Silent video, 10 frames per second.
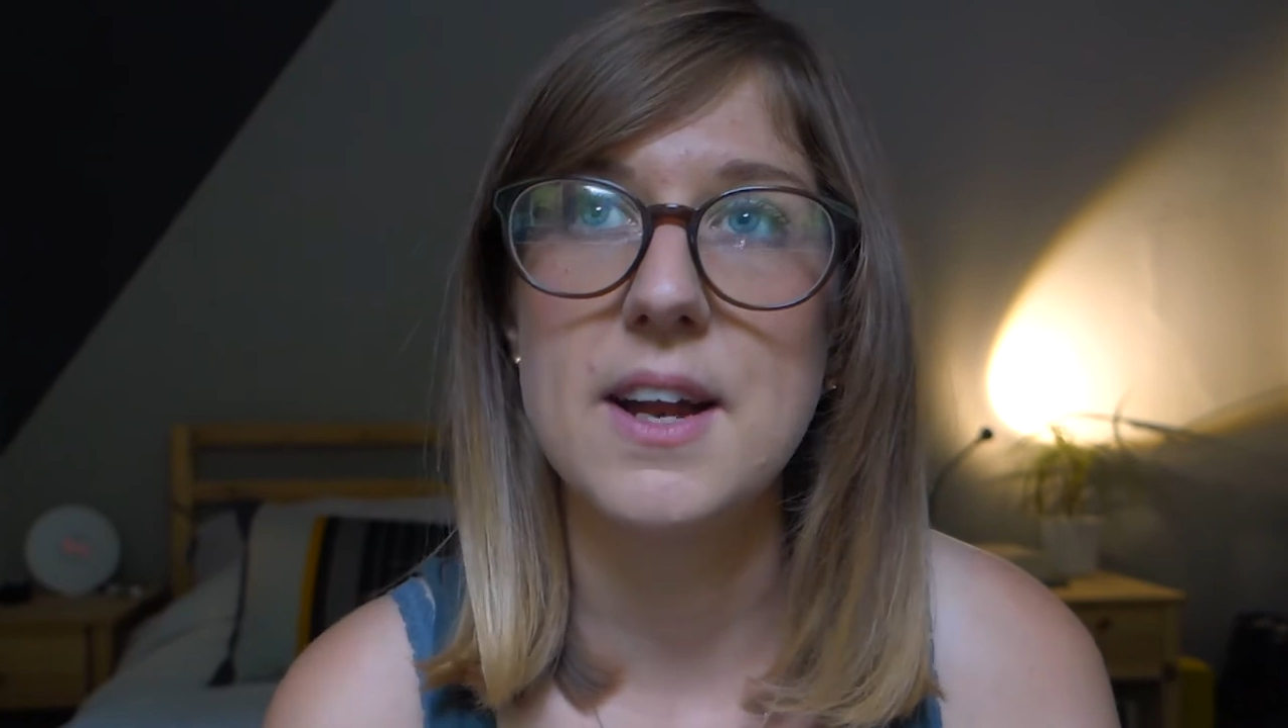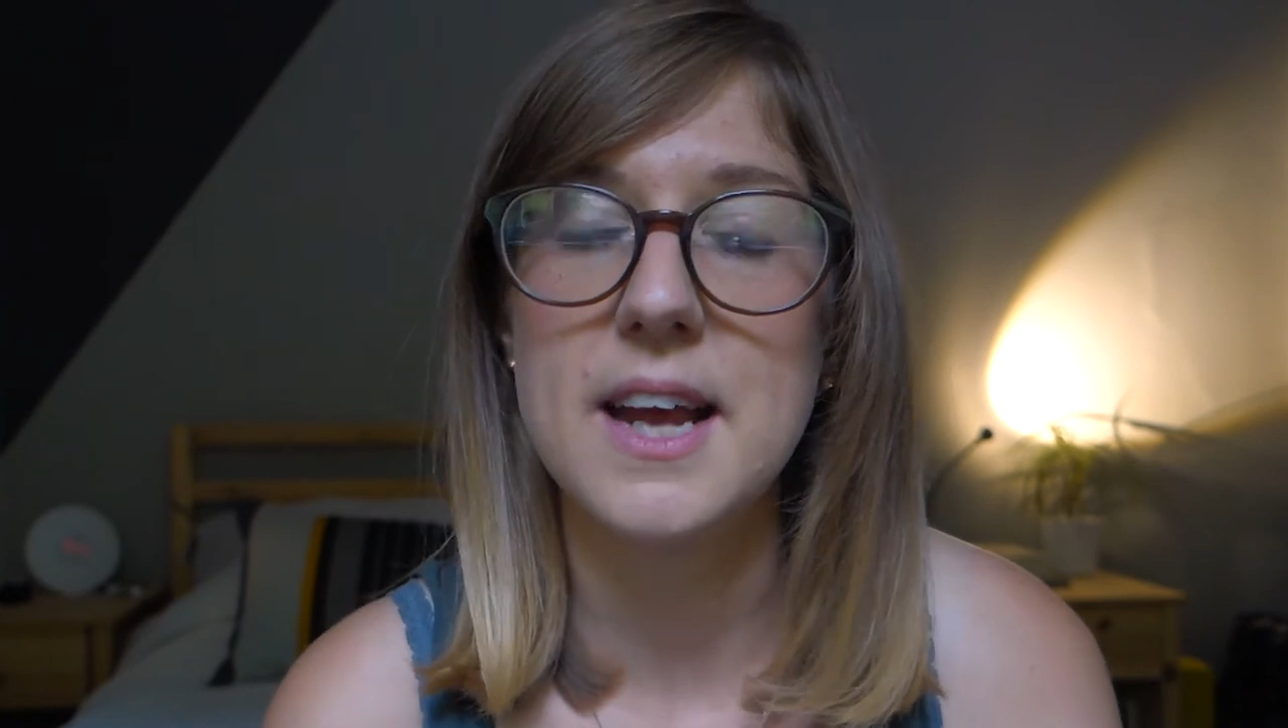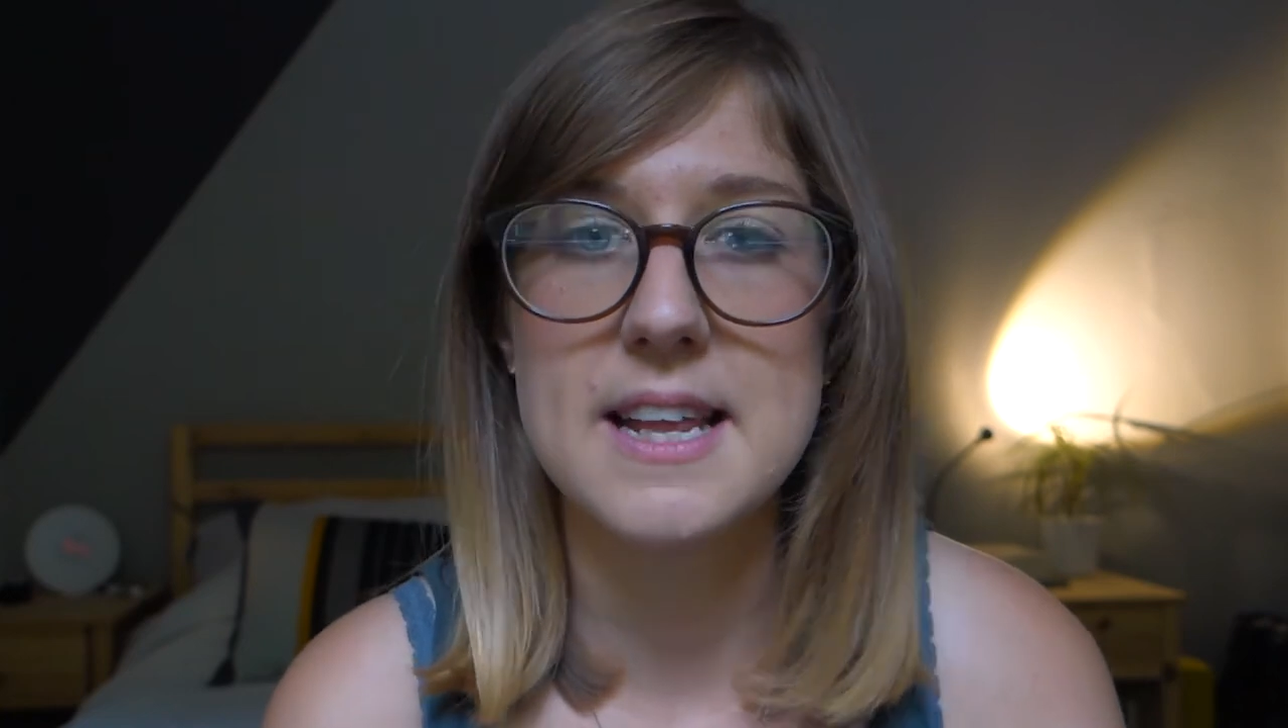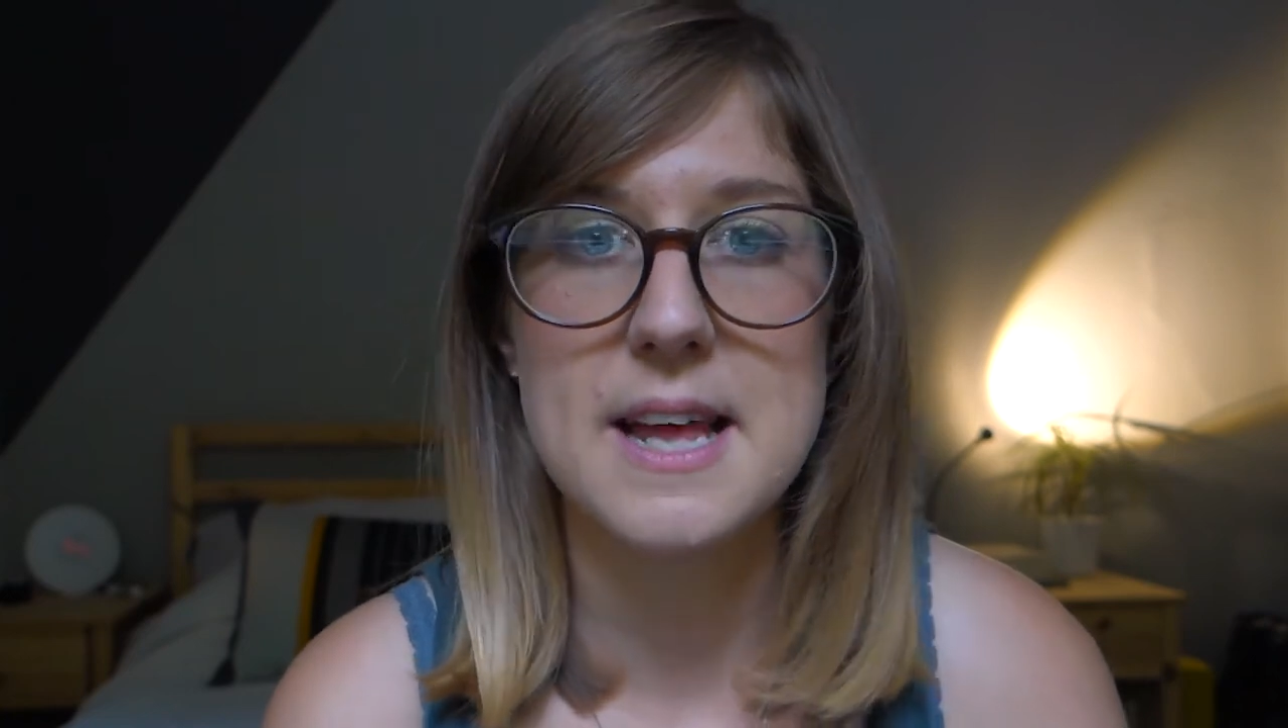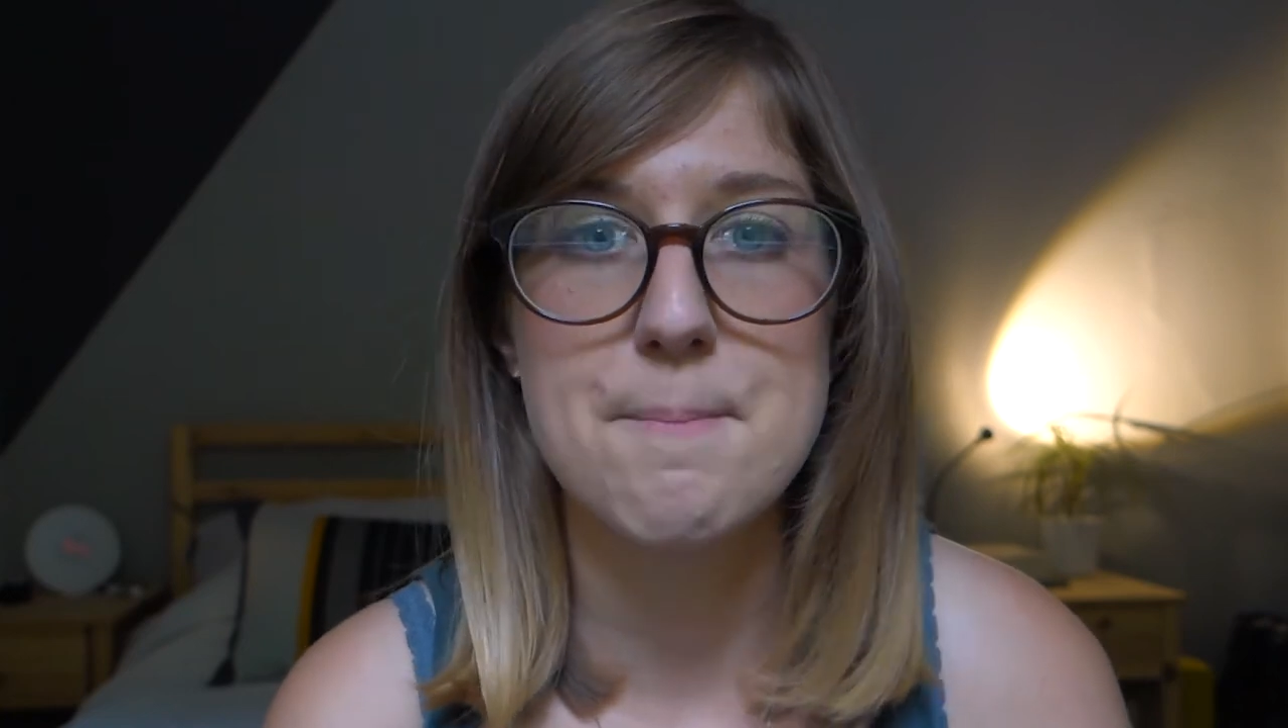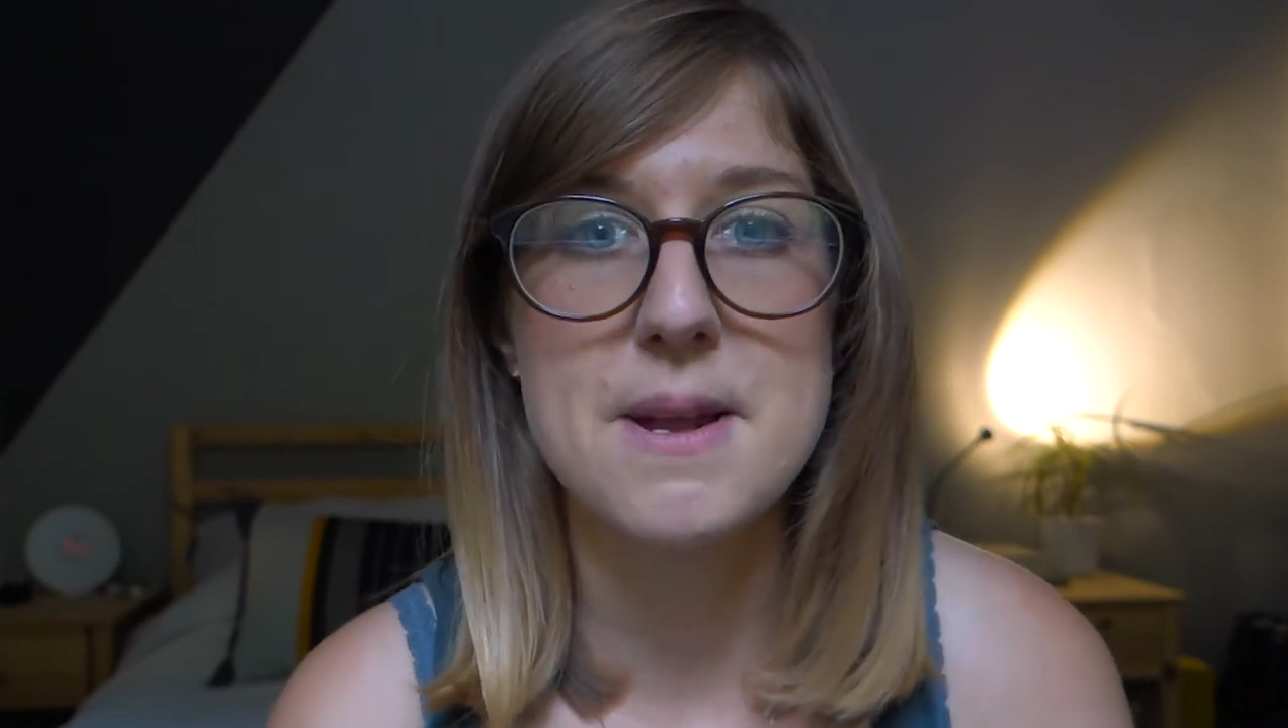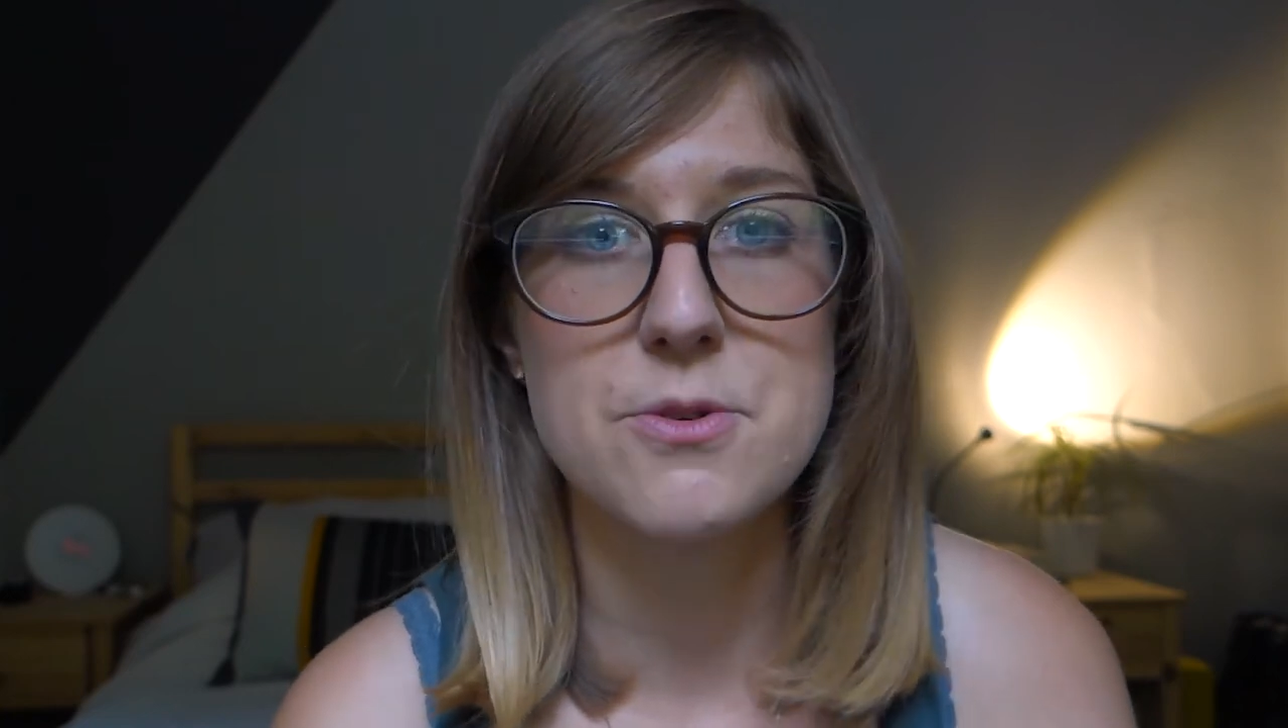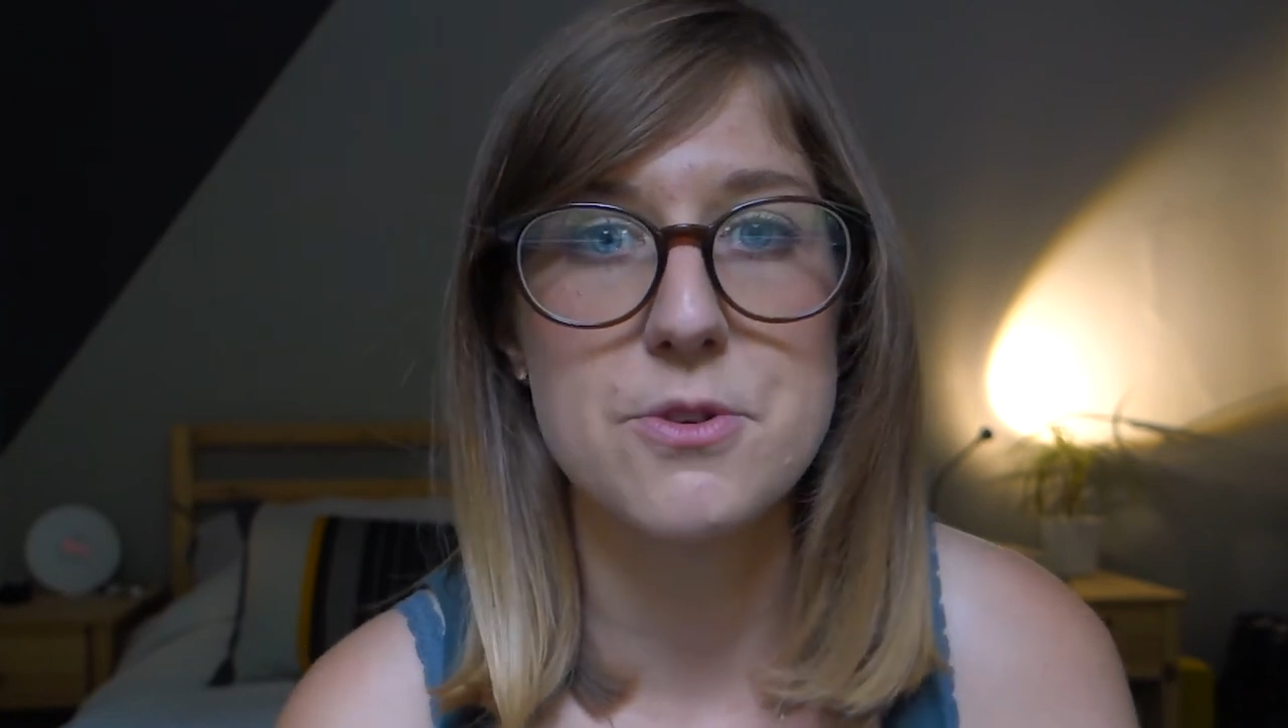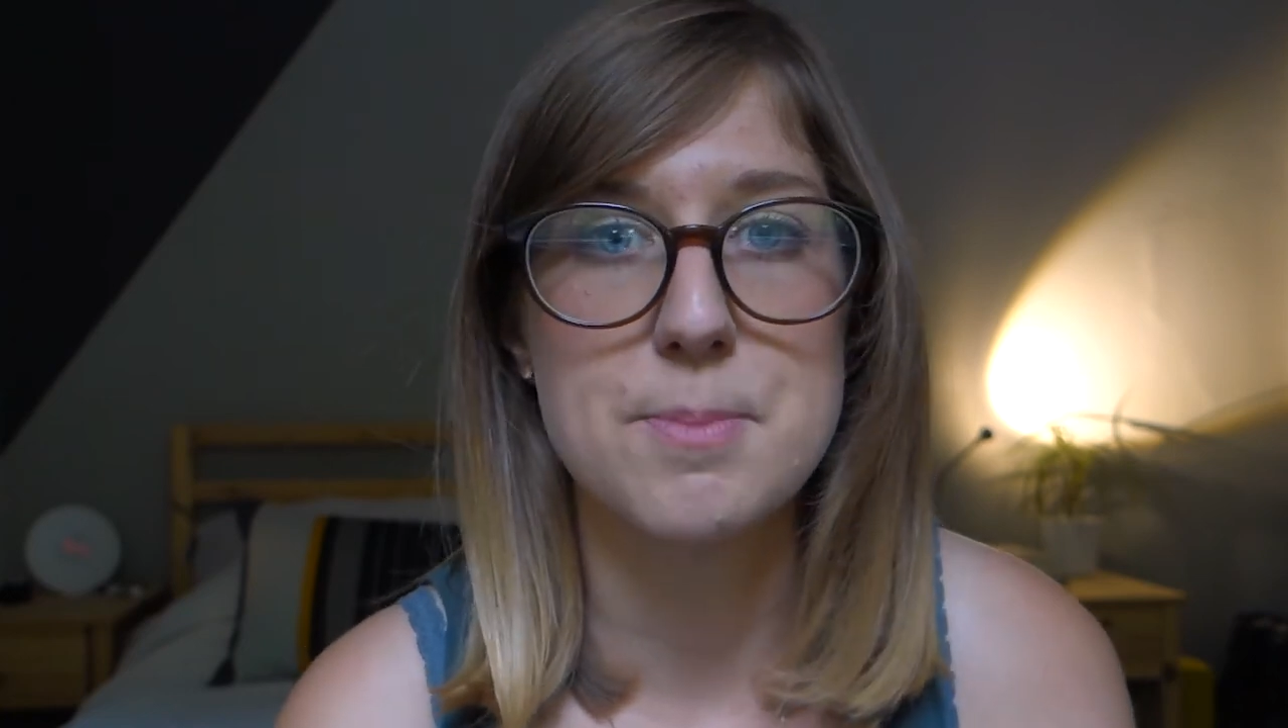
and get that mental